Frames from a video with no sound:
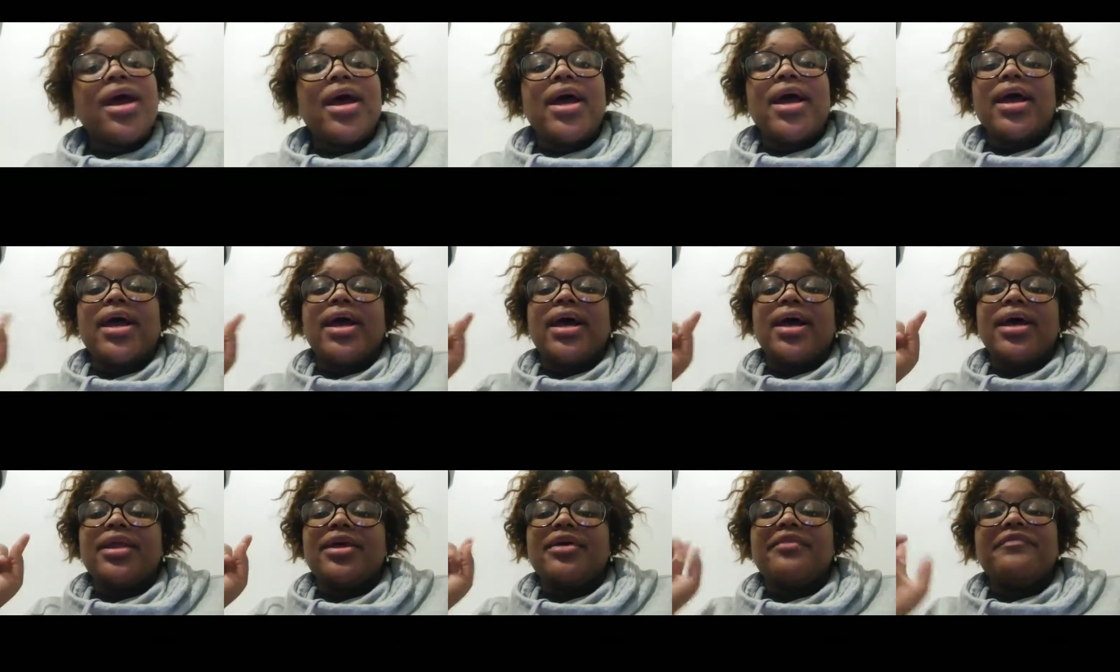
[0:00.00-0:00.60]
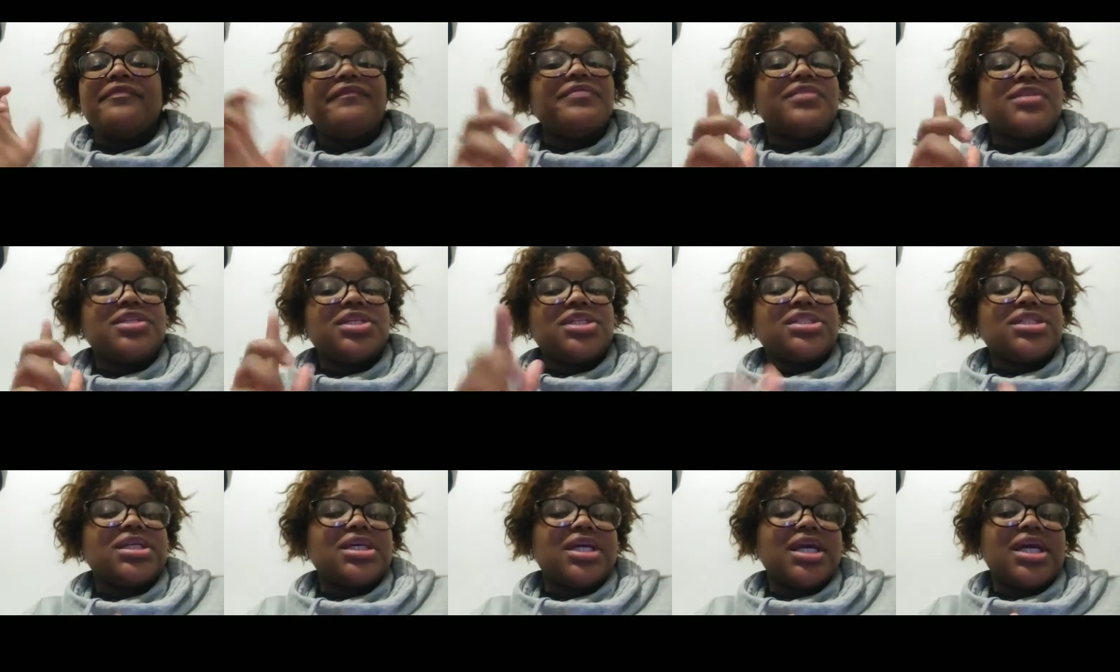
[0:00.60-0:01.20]
And if
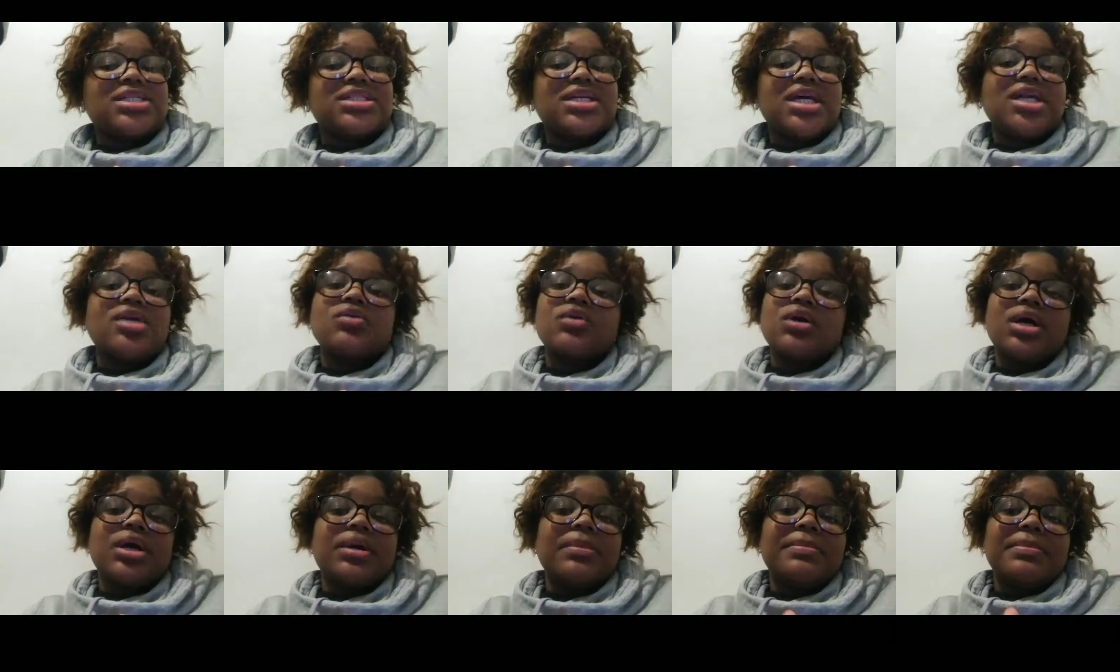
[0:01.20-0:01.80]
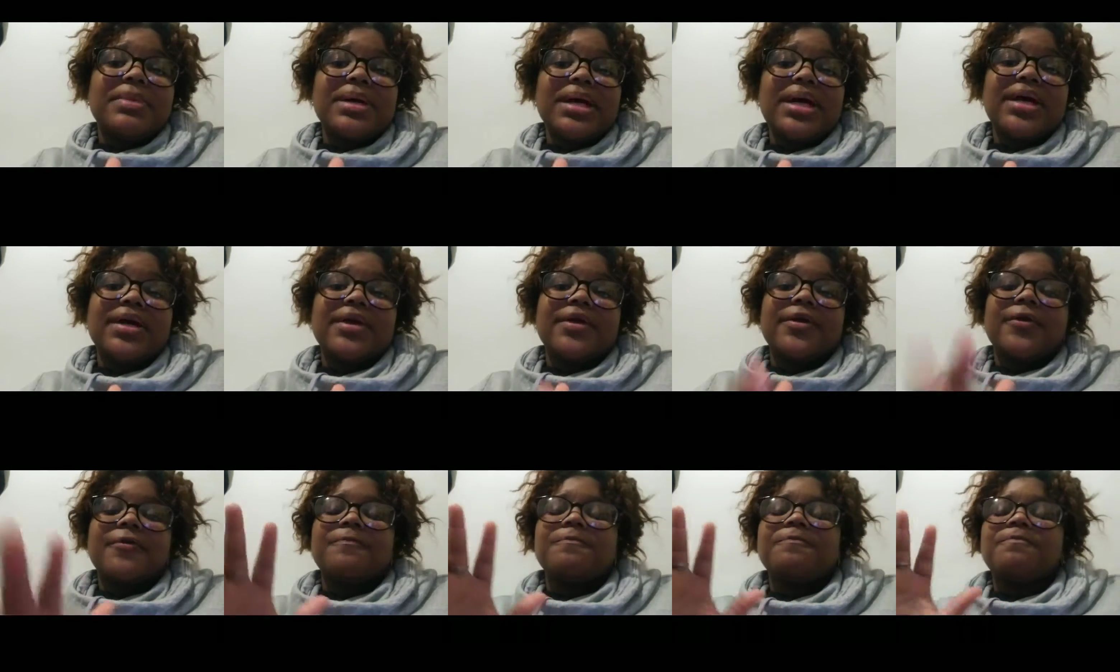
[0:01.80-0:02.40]
just in case I don't come
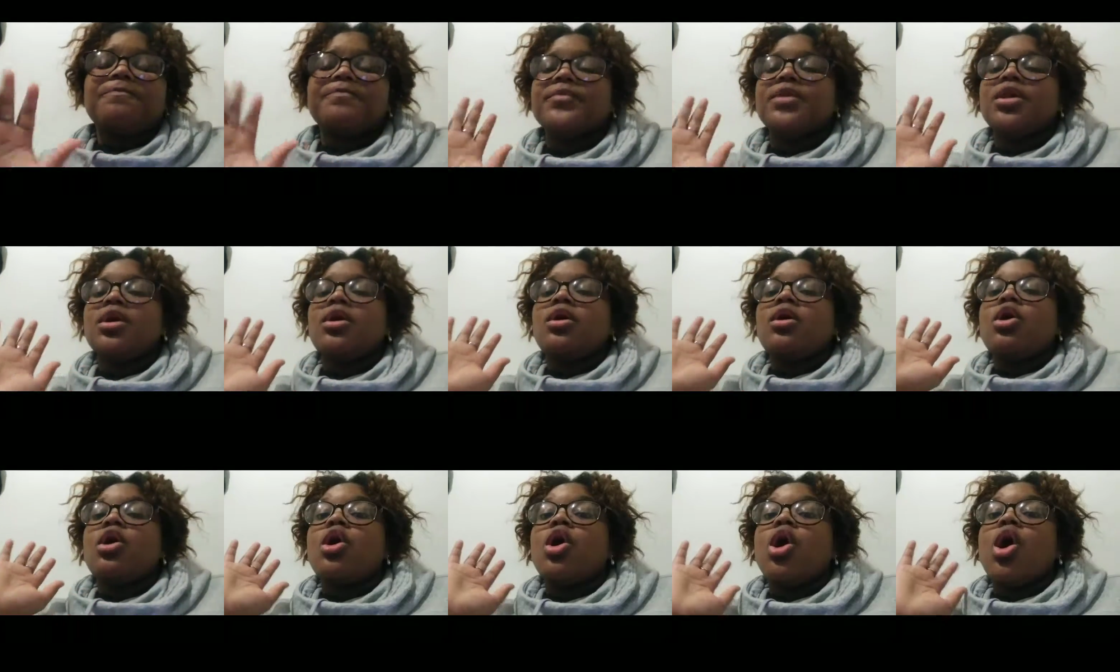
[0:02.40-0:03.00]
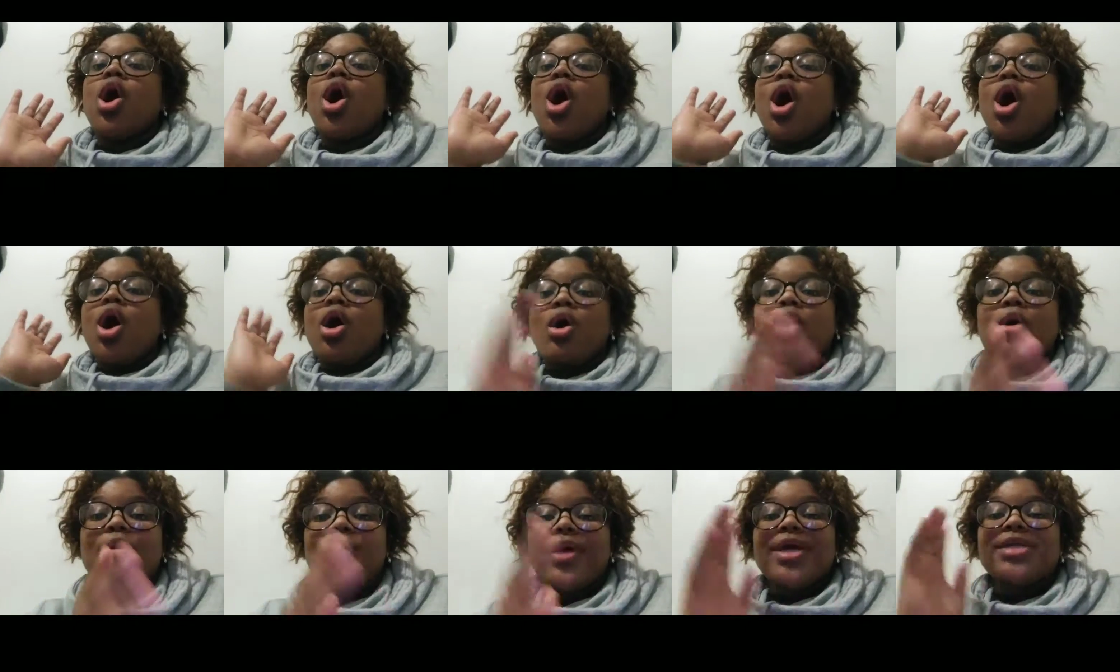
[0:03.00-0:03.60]
back,
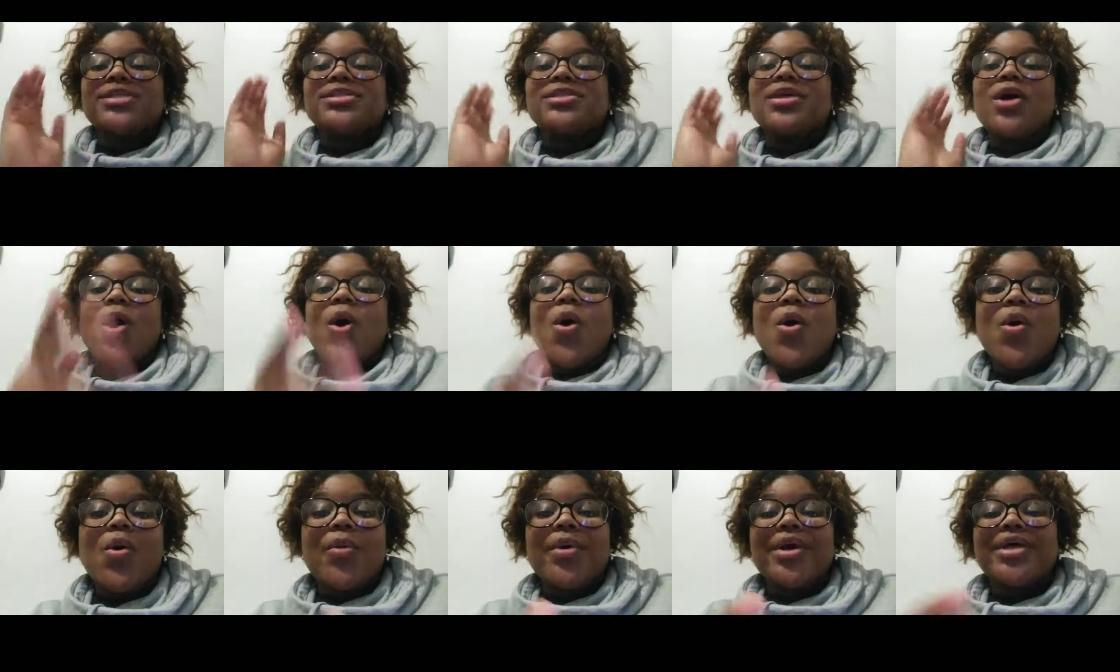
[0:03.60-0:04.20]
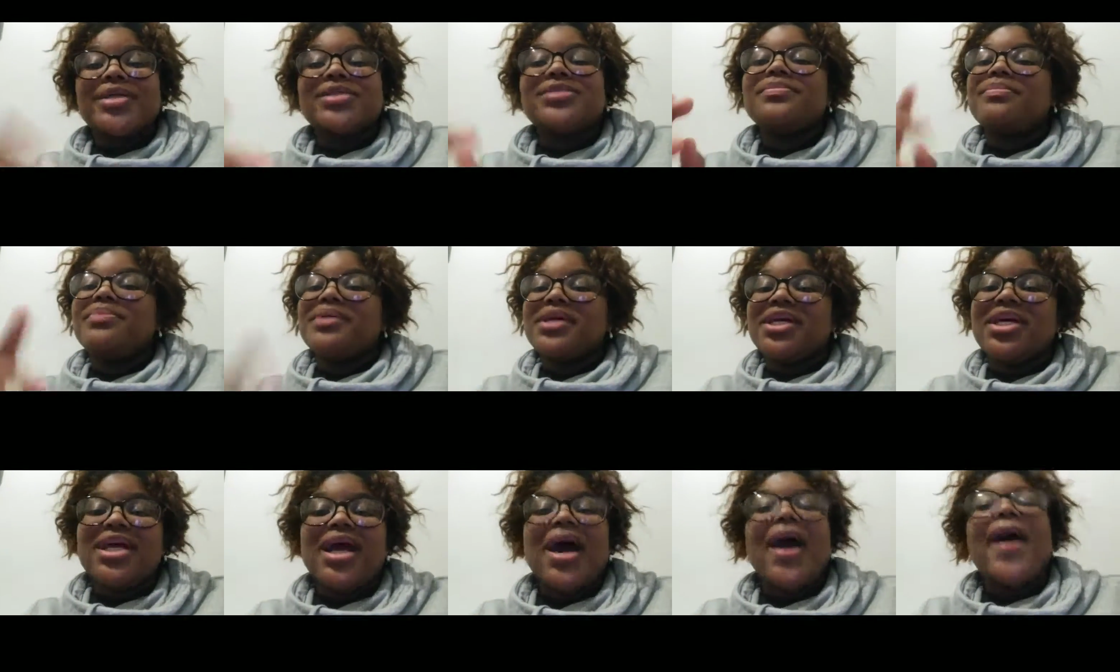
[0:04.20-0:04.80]
always, always
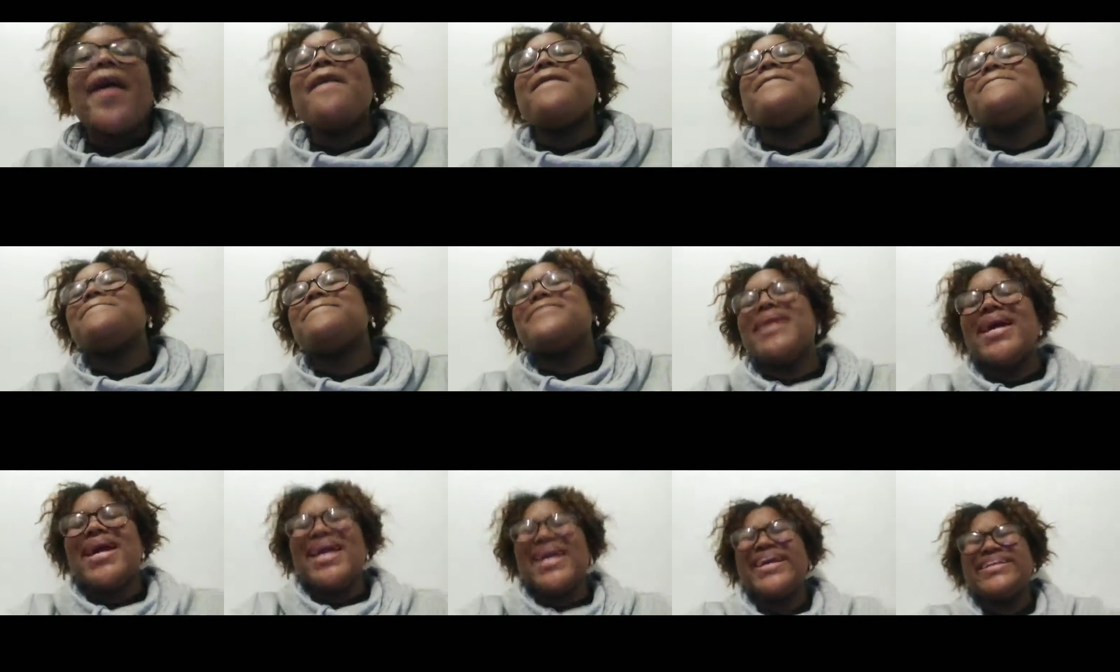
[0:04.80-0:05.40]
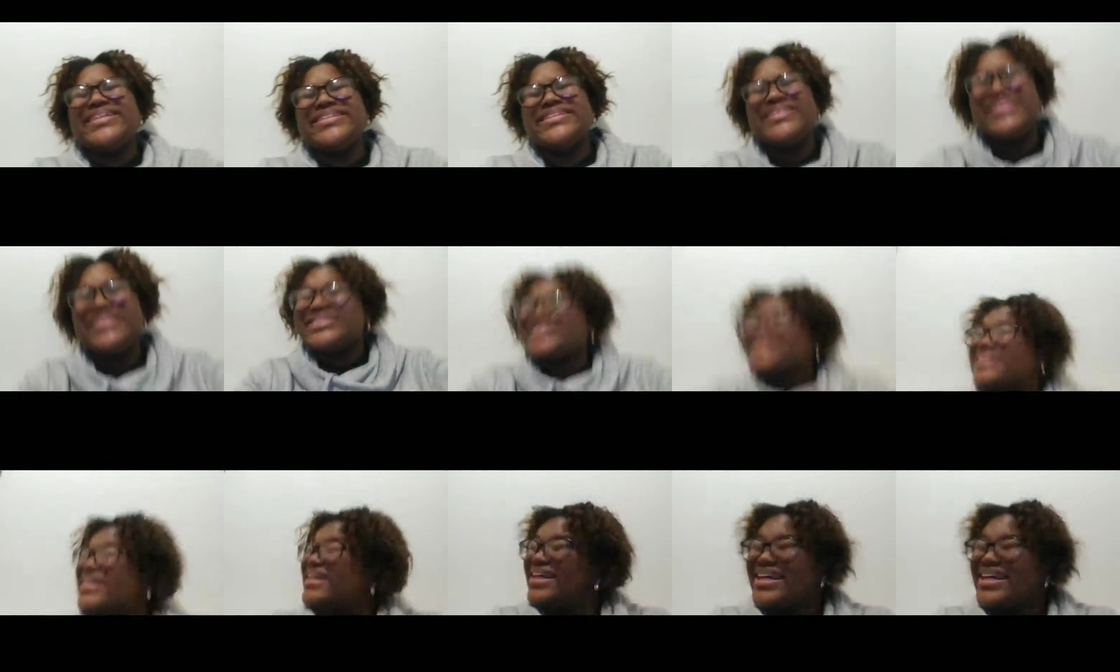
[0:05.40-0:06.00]
be amazing.